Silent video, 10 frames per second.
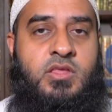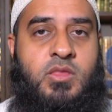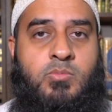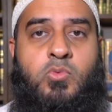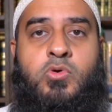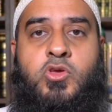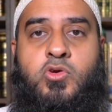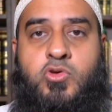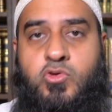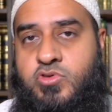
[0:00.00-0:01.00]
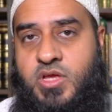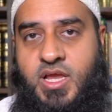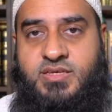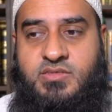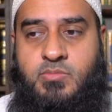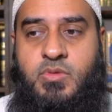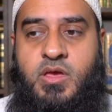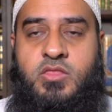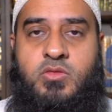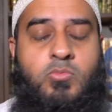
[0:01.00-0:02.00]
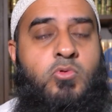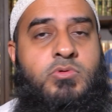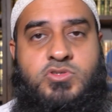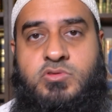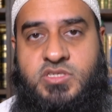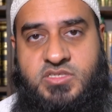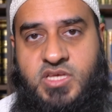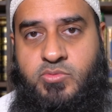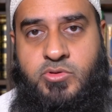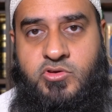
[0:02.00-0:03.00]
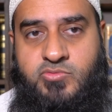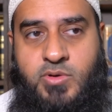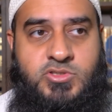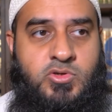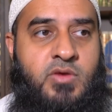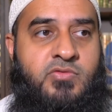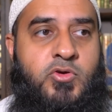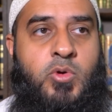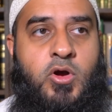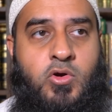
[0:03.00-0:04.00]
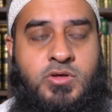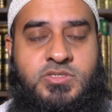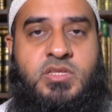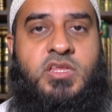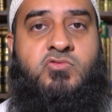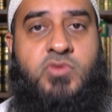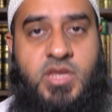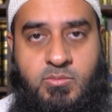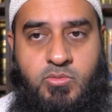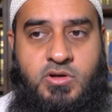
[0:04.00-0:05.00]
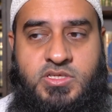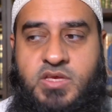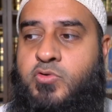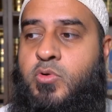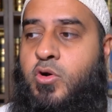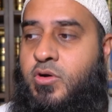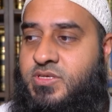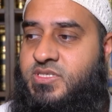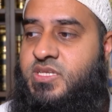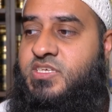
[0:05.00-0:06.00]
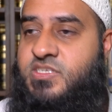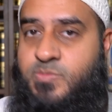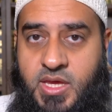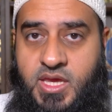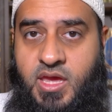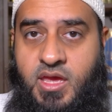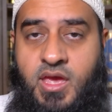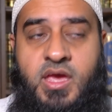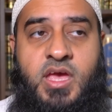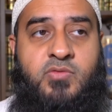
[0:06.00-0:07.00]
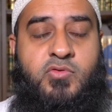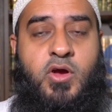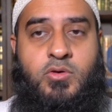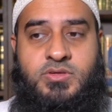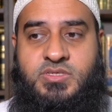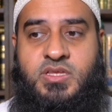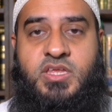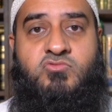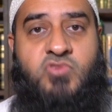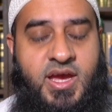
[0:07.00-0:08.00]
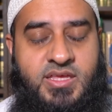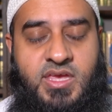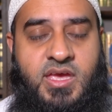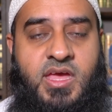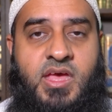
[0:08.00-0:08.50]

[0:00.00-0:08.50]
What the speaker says: the more you utilize them, the more it's going to stick with you as well. So if you are constantly reading books, if you are constantly speaking, if you are constantly writing,